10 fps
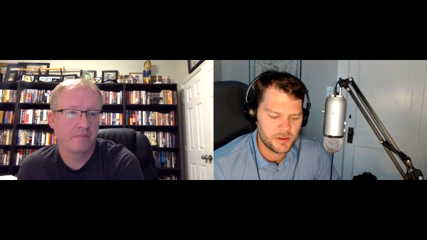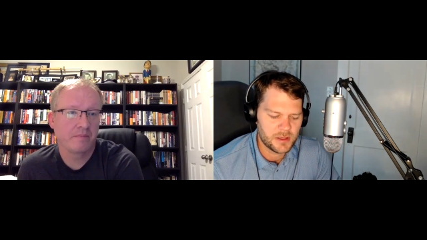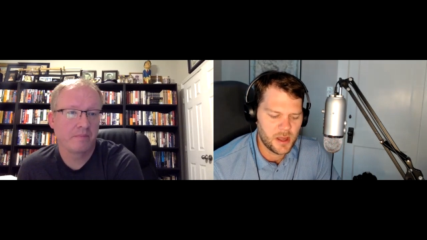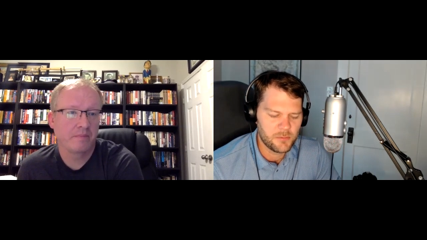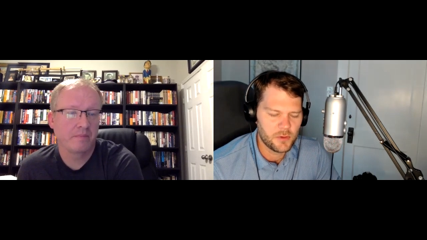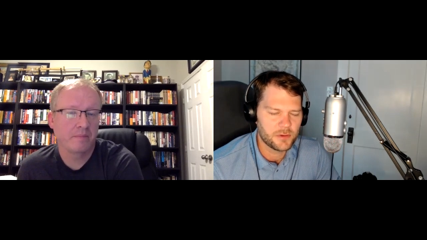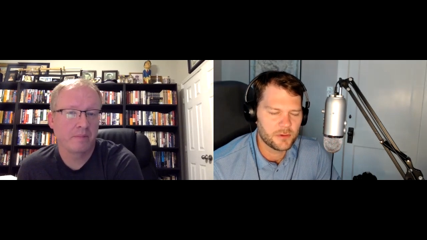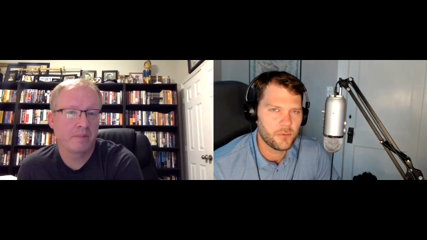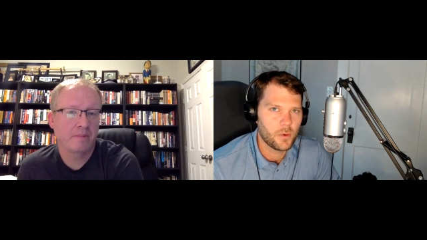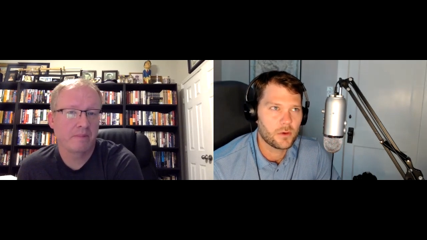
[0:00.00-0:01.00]
Speaker 1: kind of moving
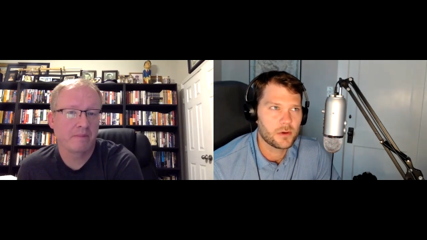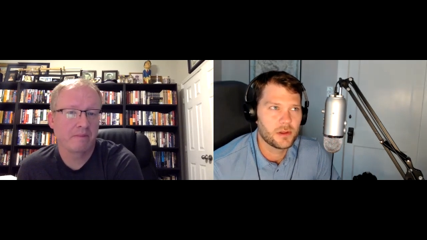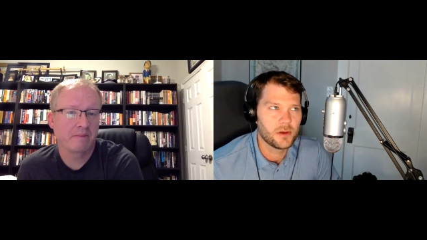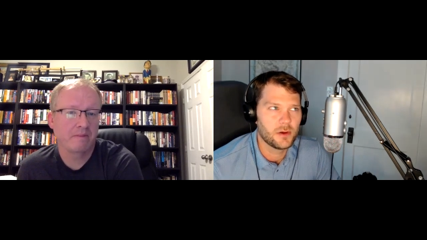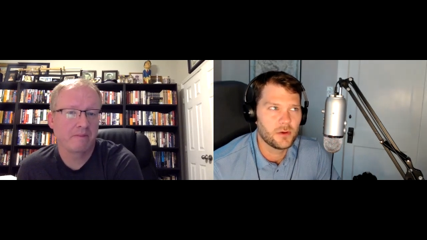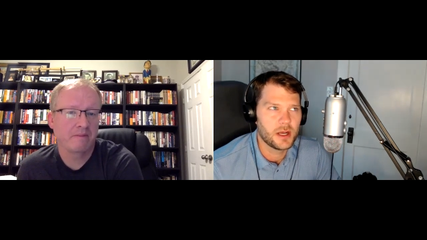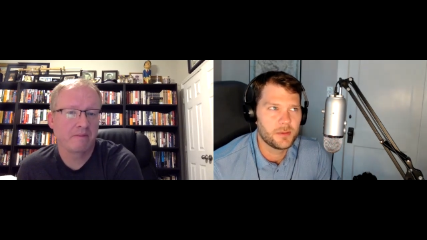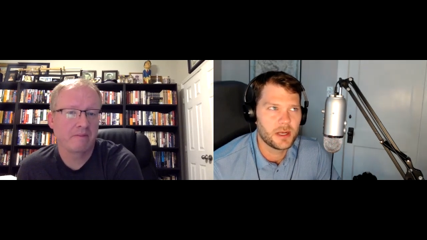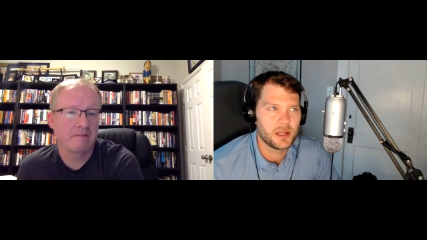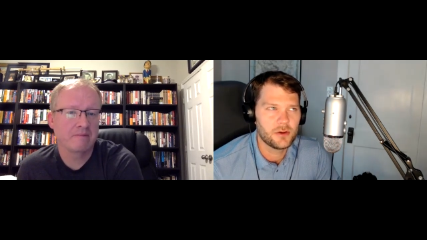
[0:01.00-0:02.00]
forward, though. I
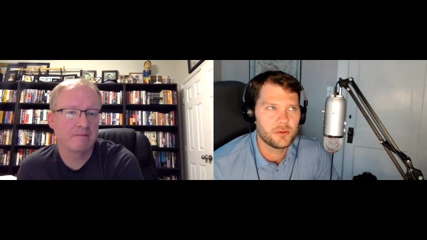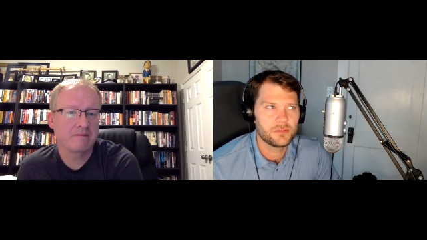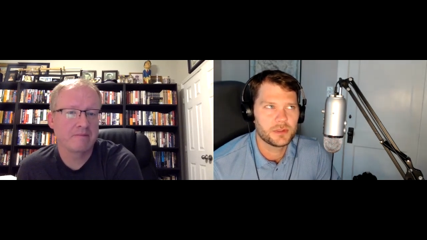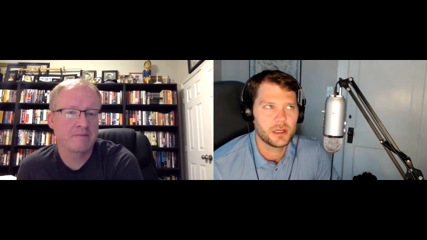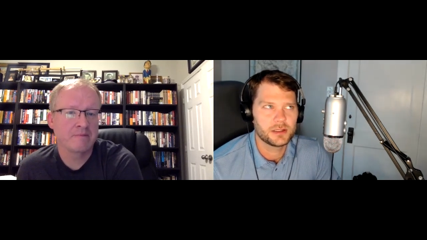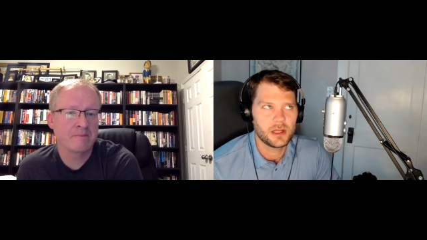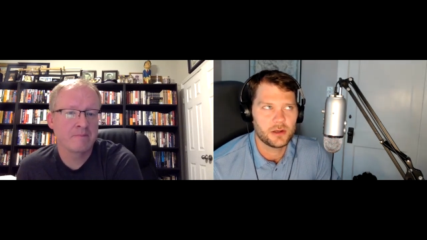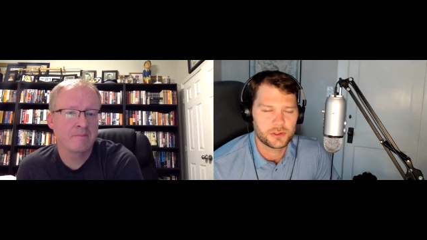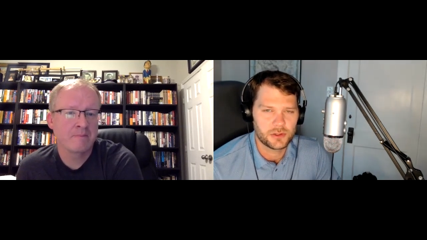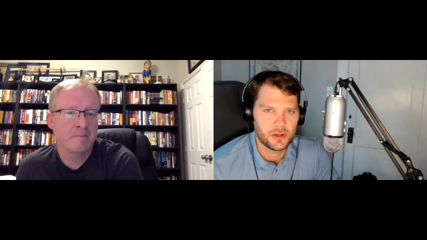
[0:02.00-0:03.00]
mean, I know D-
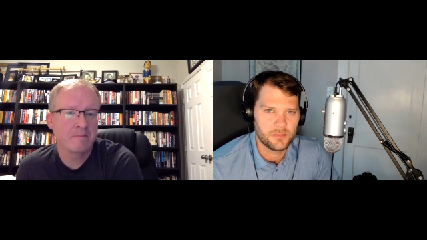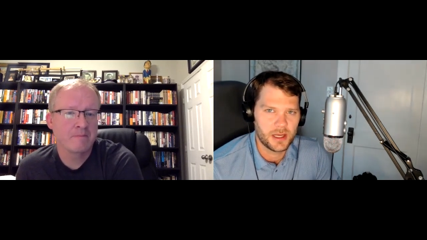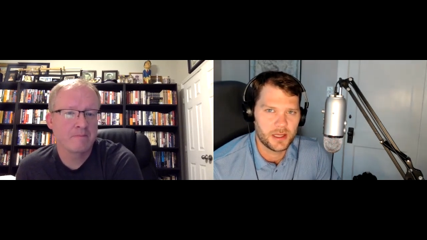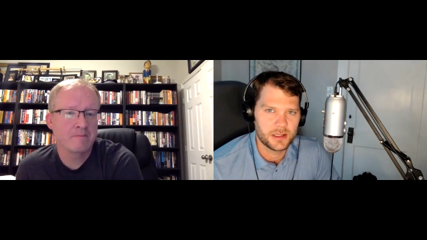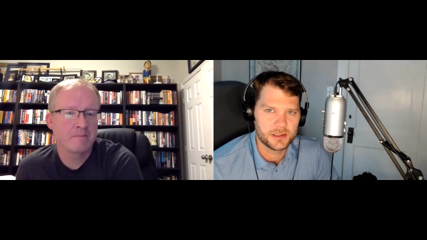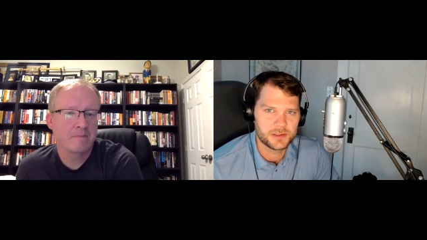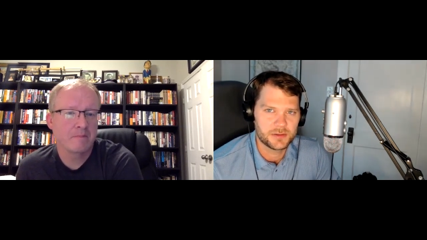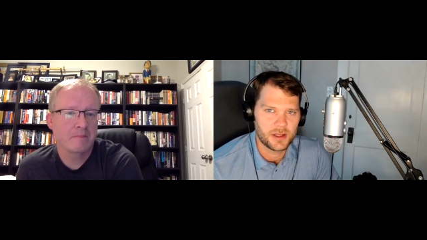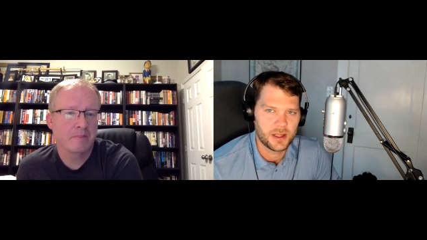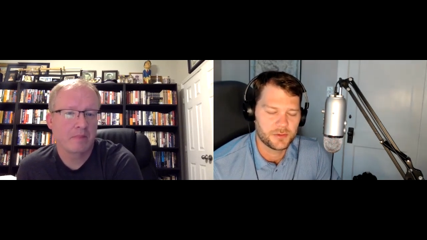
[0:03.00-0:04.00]
Donald Trump had his.
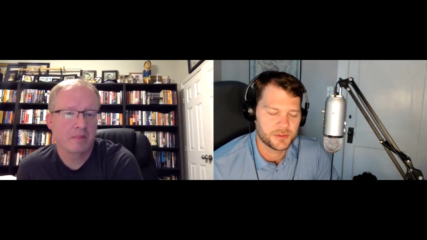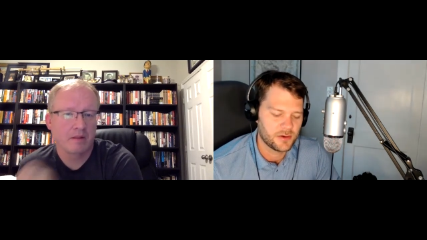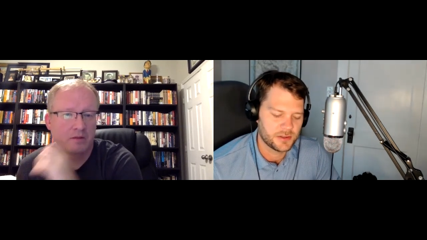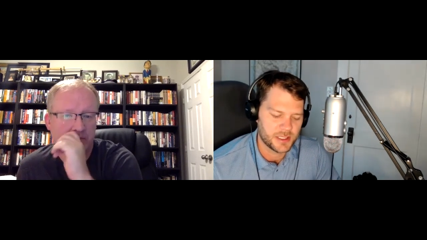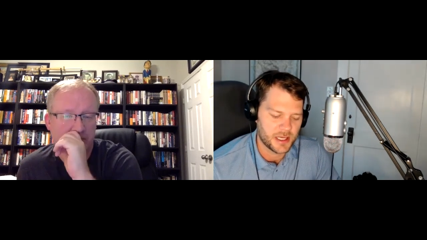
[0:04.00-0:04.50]
I, I, was curious to